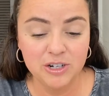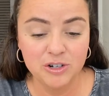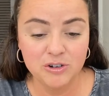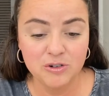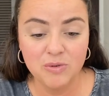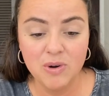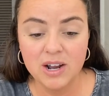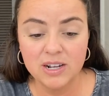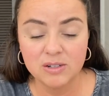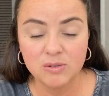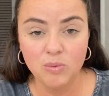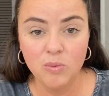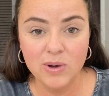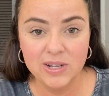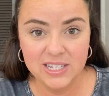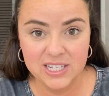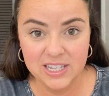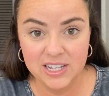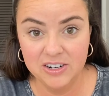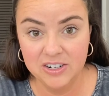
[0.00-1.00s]
drugs
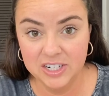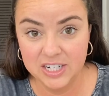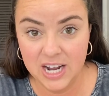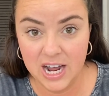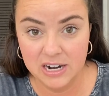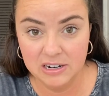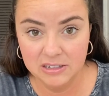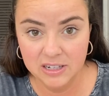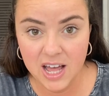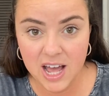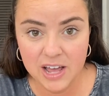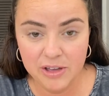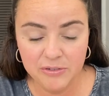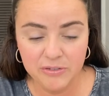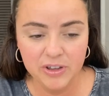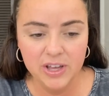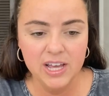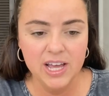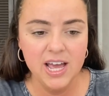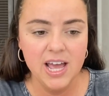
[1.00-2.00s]
once in their entire
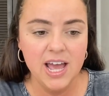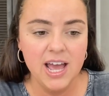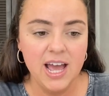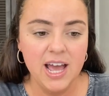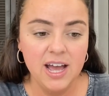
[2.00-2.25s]
life.